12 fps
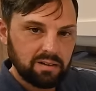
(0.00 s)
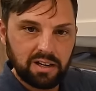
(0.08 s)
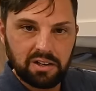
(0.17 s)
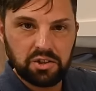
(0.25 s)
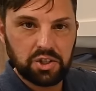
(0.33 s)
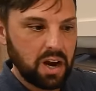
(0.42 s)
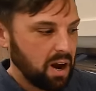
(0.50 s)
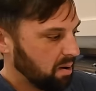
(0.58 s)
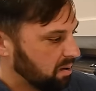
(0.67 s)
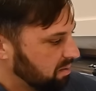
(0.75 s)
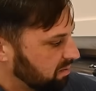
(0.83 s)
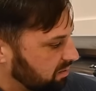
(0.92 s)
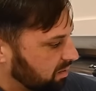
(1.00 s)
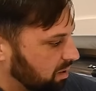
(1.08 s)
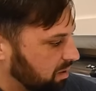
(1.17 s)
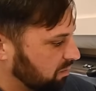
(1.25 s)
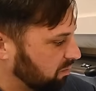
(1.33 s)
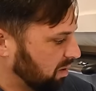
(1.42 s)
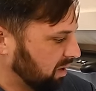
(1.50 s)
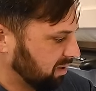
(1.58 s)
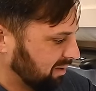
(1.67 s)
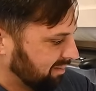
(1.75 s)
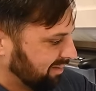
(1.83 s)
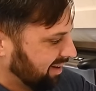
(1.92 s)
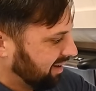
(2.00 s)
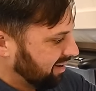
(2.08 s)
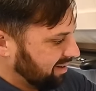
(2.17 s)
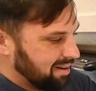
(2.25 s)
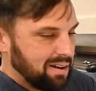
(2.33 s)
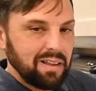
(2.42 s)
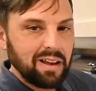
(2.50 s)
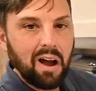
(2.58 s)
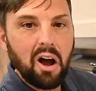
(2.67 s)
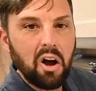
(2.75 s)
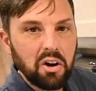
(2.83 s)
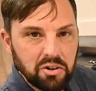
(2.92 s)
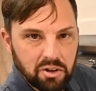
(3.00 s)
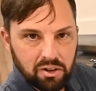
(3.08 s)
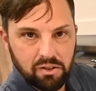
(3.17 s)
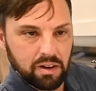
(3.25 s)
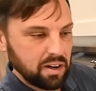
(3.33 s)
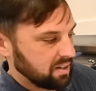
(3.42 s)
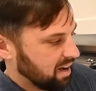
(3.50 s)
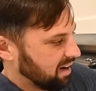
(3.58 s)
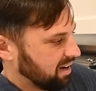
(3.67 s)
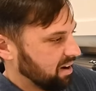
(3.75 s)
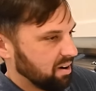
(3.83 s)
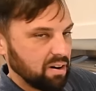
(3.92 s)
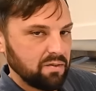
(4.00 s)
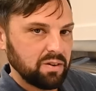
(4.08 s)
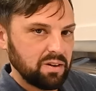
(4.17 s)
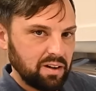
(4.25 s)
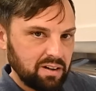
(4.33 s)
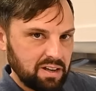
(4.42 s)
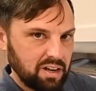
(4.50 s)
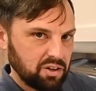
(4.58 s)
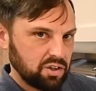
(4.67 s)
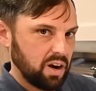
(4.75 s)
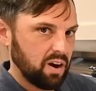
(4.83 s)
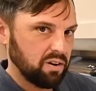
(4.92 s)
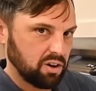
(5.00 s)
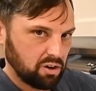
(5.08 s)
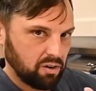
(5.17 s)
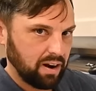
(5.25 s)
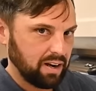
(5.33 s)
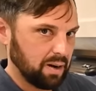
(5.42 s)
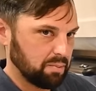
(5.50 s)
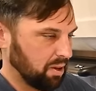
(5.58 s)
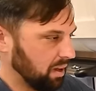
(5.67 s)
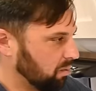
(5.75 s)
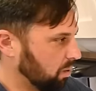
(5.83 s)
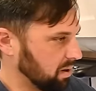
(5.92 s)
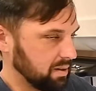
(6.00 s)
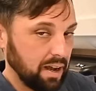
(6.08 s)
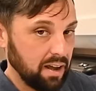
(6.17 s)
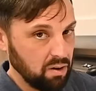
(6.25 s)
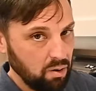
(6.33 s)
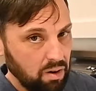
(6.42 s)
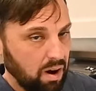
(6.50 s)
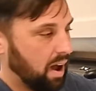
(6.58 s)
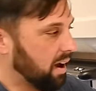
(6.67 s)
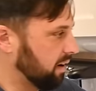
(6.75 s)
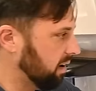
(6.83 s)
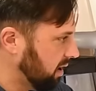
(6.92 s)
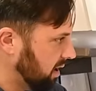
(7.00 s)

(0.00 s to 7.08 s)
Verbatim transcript: take a shower, turn your faucet. You need like 100 degrees out of here. If you're gonna take a shower, you can crank it up to like 110 or higher.